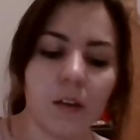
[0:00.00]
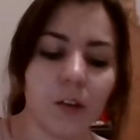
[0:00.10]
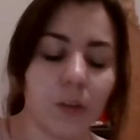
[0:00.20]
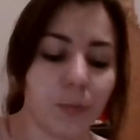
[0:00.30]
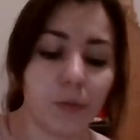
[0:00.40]

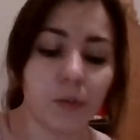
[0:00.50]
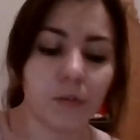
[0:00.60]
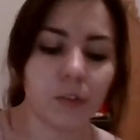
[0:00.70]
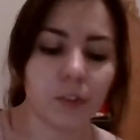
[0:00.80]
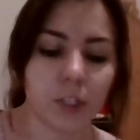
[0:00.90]
Your
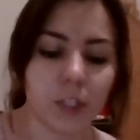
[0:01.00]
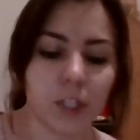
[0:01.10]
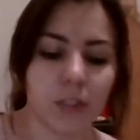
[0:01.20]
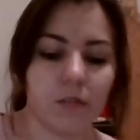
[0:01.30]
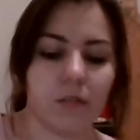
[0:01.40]
beautiful
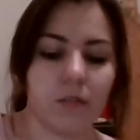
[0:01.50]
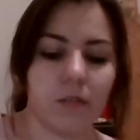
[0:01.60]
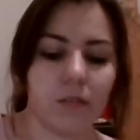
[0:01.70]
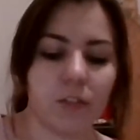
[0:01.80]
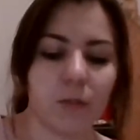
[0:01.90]
shirt,
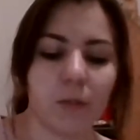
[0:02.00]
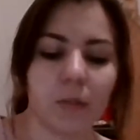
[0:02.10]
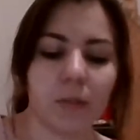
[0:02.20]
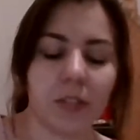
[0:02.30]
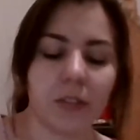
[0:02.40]
she
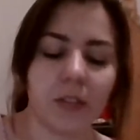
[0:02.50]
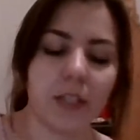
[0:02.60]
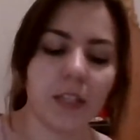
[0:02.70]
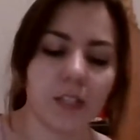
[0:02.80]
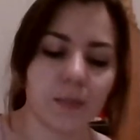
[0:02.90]
murmured, and
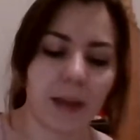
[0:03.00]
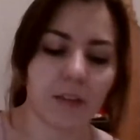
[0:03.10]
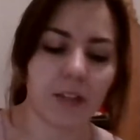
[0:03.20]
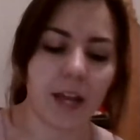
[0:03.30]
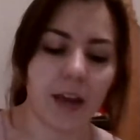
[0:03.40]
he smiled
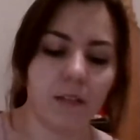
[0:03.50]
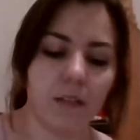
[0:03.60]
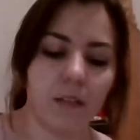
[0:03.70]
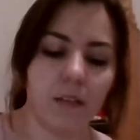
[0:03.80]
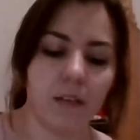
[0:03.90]
again.
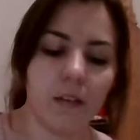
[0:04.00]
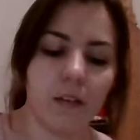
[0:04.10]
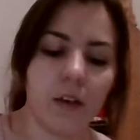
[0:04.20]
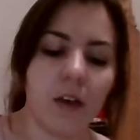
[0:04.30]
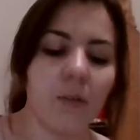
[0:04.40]

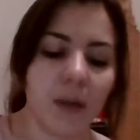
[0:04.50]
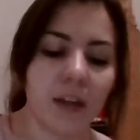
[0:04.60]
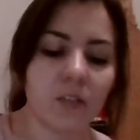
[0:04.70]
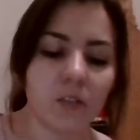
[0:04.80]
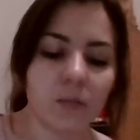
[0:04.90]
Matt
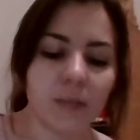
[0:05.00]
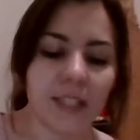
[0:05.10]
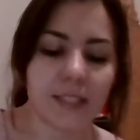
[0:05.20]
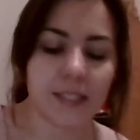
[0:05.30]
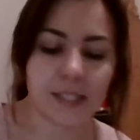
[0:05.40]
told me that
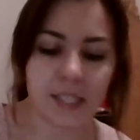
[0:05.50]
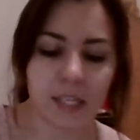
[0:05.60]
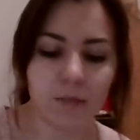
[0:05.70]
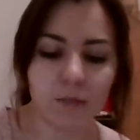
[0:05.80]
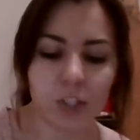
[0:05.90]
it's the
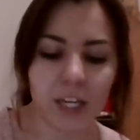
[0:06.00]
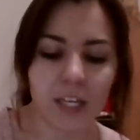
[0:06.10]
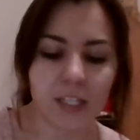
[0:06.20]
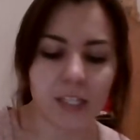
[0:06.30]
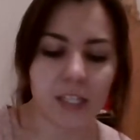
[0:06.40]
same shade
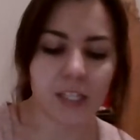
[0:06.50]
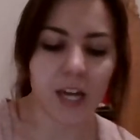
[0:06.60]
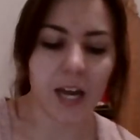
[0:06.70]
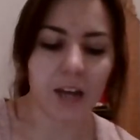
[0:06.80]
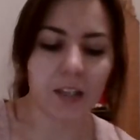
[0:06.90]
as the
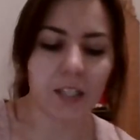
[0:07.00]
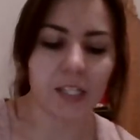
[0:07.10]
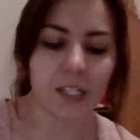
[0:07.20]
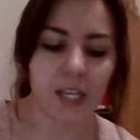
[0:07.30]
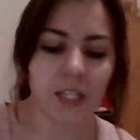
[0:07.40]
sky on a
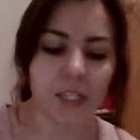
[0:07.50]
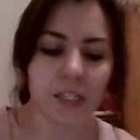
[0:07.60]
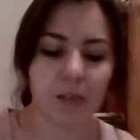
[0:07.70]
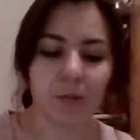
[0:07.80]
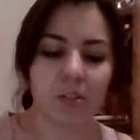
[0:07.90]
sunny
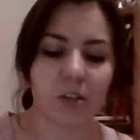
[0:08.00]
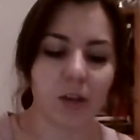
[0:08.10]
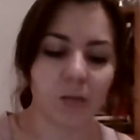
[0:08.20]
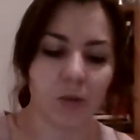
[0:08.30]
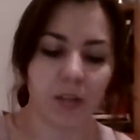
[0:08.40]
summer
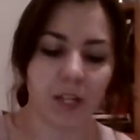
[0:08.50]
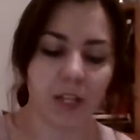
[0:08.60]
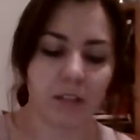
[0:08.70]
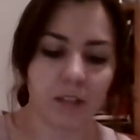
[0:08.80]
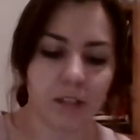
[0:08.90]
start morning,
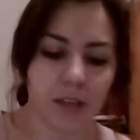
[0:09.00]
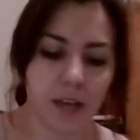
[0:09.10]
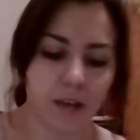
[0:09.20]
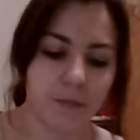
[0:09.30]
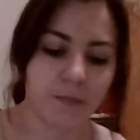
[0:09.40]
he
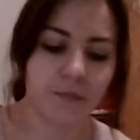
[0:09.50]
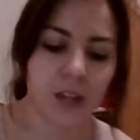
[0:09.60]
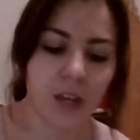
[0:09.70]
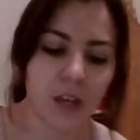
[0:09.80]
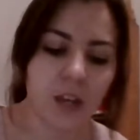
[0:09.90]
said.
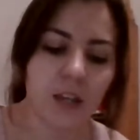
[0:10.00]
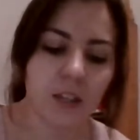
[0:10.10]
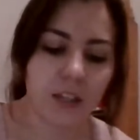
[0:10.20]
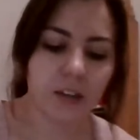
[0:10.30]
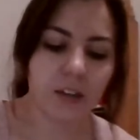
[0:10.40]

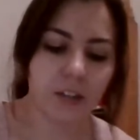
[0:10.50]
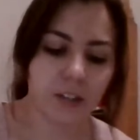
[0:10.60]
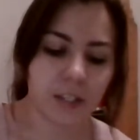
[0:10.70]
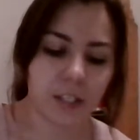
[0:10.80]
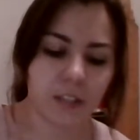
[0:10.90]
Kira
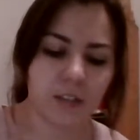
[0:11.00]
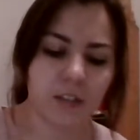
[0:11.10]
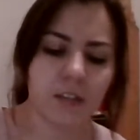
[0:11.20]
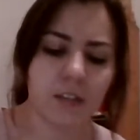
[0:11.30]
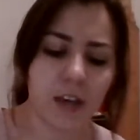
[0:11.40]
agreed.
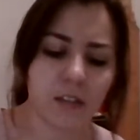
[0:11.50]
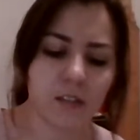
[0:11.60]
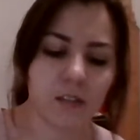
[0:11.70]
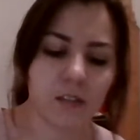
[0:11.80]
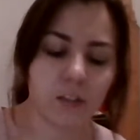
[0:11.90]

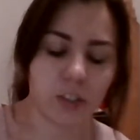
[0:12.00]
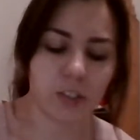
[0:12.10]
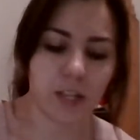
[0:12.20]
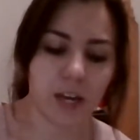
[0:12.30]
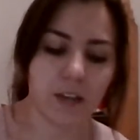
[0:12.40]
Yes, she
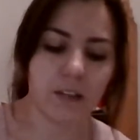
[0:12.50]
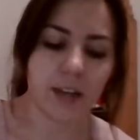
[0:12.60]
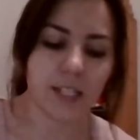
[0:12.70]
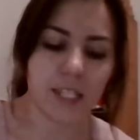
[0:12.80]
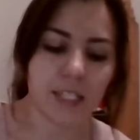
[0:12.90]
said,
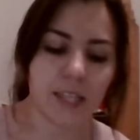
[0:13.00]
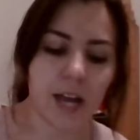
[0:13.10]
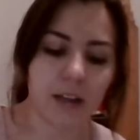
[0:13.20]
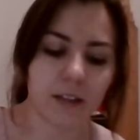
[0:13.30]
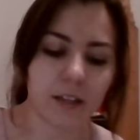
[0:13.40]
that's it
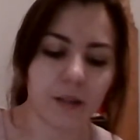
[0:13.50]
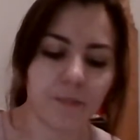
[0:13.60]
exactly.